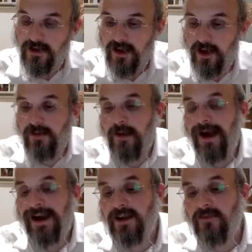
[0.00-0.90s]
Amar
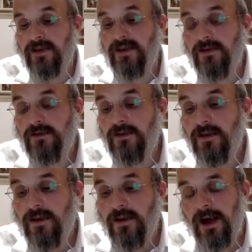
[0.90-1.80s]
Abaye Gemiri,
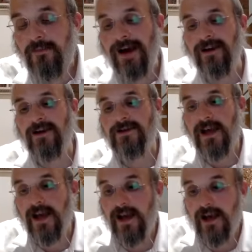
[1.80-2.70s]
Abaye
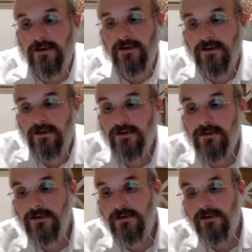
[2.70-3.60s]
said,
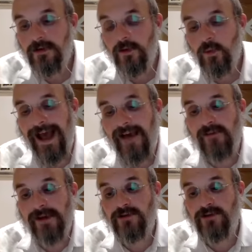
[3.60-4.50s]
we have it
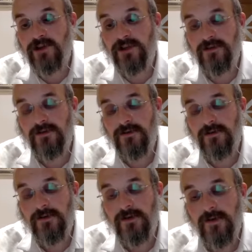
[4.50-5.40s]
by tradition
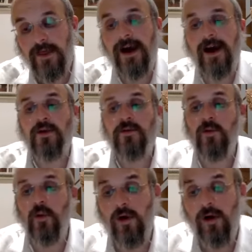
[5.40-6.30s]
that either a
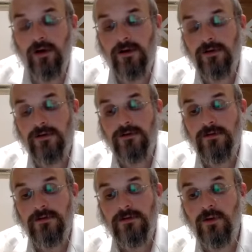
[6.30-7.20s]
full wall
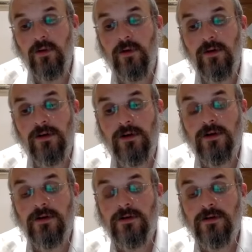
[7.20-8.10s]
or
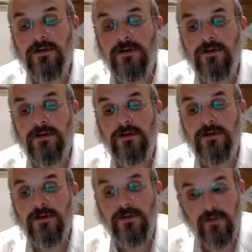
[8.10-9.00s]

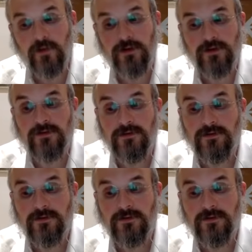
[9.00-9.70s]
full curtain.